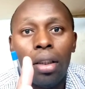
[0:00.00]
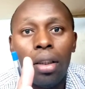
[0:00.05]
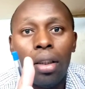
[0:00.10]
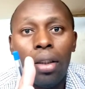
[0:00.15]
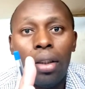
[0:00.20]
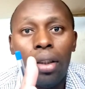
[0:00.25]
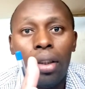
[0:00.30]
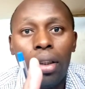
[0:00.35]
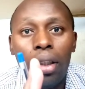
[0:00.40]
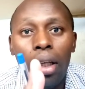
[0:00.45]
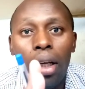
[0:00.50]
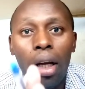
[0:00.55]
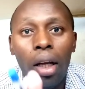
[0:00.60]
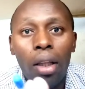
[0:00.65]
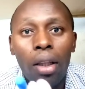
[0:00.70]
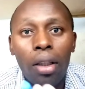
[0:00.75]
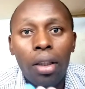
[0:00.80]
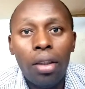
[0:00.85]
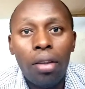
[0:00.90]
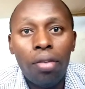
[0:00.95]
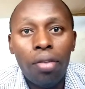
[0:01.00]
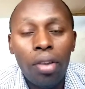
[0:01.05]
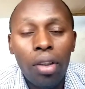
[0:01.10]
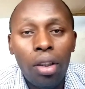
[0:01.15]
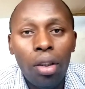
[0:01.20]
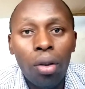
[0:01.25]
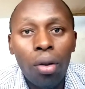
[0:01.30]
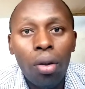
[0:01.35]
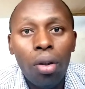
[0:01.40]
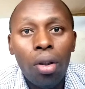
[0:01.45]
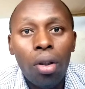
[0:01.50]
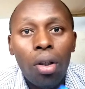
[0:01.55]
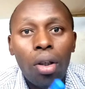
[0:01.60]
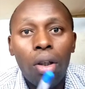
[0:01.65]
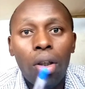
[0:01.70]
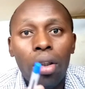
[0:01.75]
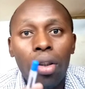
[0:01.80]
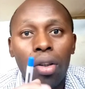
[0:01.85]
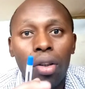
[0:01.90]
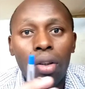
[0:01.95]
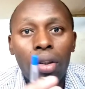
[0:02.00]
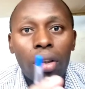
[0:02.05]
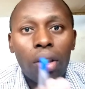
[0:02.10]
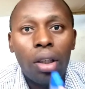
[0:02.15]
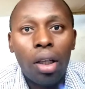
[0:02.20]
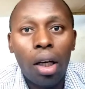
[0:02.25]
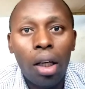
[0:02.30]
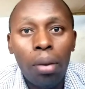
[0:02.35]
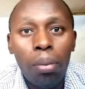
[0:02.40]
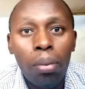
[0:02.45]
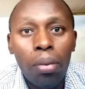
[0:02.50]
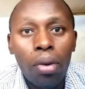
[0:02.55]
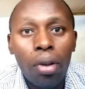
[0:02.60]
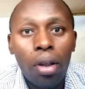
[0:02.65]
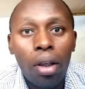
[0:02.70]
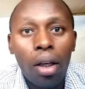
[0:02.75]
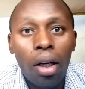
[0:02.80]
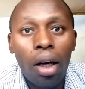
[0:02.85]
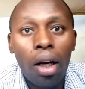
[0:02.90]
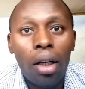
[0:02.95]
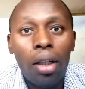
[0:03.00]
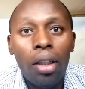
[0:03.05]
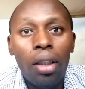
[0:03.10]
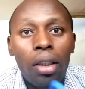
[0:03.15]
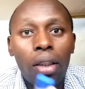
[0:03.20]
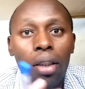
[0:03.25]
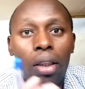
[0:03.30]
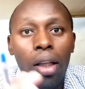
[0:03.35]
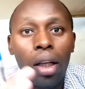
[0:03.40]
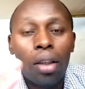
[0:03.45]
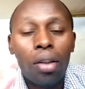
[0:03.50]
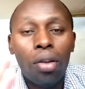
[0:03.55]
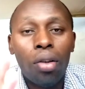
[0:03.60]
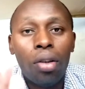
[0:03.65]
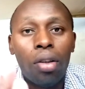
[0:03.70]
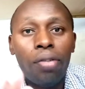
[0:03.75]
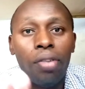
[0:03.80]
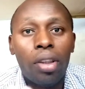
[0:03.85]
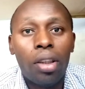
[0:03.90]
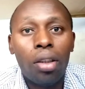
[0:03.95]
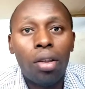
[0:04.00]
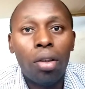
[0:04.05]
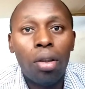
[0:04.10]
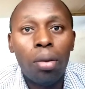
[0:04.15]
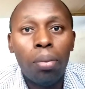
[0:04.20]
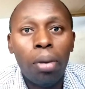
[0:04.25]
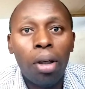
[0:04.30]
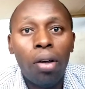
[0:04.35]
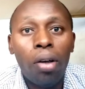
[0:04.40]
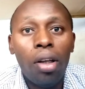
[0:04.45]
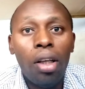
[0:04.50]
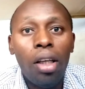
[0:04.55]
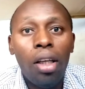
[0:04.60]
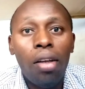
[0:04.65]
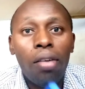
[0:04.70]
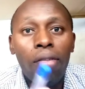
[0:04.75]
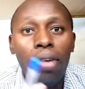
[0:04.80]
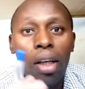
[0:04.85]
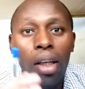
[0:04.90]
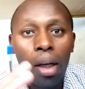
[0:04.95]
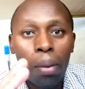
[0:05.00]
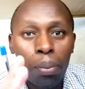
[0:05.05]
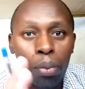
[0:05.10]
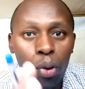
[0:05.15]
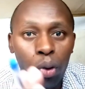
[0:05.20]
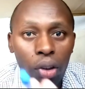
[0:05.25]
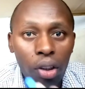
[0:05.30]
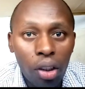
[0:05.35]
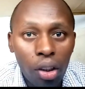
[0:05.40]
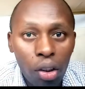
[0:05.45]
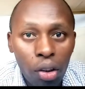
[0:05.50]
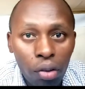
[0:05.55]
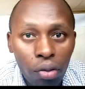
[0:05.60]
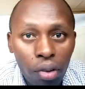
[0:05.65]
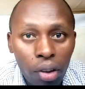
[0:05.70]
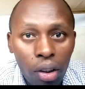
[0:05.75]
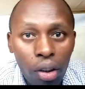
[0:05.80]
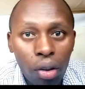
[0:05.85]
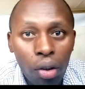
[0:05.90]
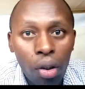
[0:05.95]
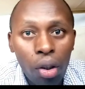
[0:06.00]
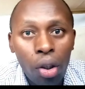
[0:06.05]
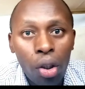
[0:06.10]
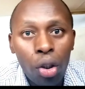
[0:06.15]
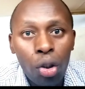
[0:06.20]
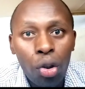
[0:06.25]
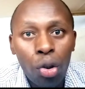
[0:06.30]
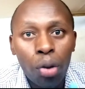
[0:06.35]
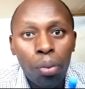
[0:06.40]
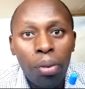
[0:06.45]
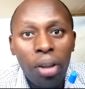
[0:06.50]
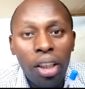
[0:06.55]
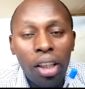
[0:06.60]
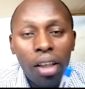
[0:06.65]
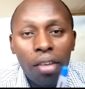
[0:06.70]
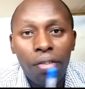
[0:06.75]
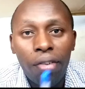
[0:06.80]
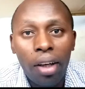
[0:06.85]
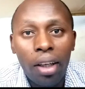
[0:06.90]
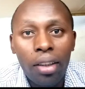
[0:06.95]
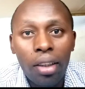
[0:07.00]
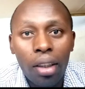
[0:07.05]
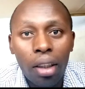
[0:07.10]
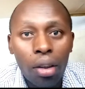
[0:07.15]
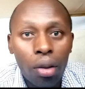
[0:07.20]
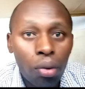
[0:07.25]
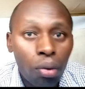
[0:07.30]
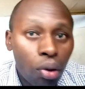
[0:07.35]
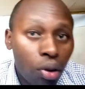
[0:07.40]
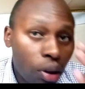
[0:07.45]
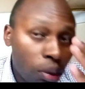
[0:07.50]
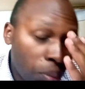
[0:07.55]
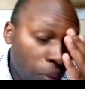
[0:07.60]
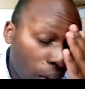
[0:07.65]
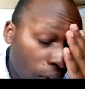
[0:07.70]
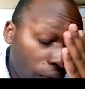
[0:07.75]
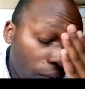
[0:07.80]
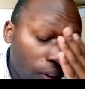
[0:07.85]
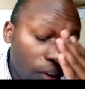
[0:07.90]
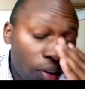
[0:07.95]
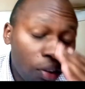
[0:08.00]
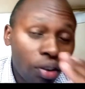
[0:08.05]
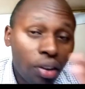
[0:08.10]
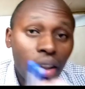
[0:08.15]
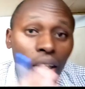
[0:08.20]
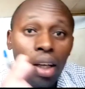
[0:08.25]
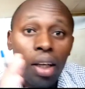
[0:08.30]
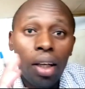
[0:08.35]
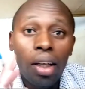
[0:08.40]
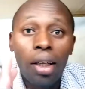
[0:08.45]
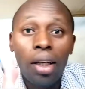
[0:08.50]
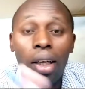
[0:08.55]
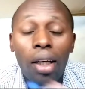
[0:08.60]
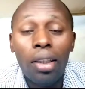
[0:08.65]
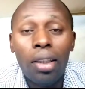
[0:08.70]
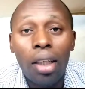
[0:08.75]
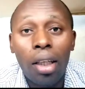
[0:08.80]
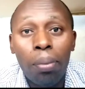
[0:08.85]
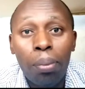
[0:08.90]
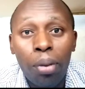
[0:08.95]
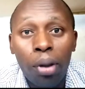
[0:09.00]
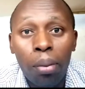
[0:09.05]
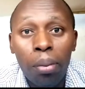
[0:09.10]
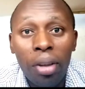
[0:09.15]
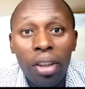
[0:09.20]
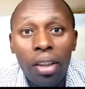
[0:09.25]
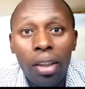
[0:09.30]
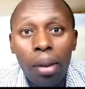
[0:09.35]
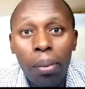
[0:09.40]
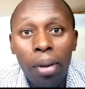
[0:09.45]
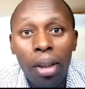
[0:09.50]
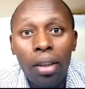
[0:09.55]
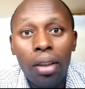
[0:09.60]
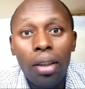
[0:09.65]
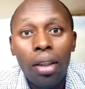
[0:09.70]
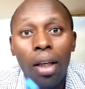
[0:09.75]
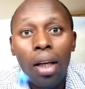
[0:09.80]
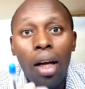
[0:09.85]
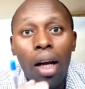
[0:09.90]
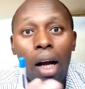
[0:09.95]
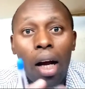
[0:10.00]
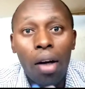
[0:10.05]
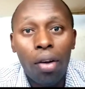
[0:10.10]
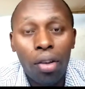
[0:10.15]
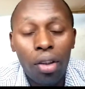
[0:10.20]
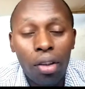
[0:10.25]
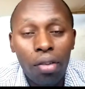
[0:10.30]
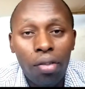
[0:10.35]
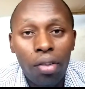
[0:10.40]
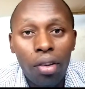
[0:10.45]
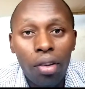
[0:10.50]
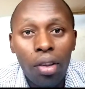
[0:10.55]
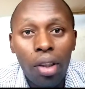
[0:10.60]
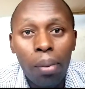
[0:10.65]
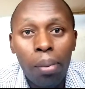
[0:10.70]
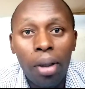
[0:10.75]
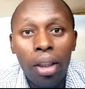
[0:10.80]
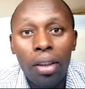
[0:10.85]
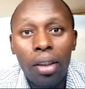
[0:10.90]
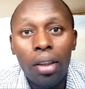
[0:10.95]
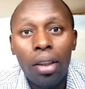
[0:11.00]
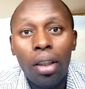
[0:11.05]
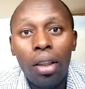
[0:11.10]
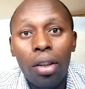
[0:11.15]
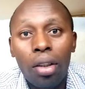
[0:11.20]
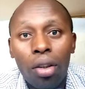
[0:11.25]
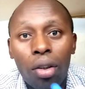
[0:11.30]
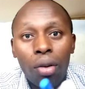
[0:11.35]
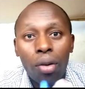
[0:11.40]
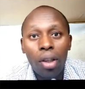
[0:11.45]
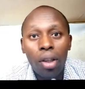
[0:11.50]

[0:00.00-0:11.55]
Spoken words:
share this video, subscribe and hit that notification bell. If I upload new video, you'll be the first to watch my videos. Guys, I promise the best. I'll give you the best. So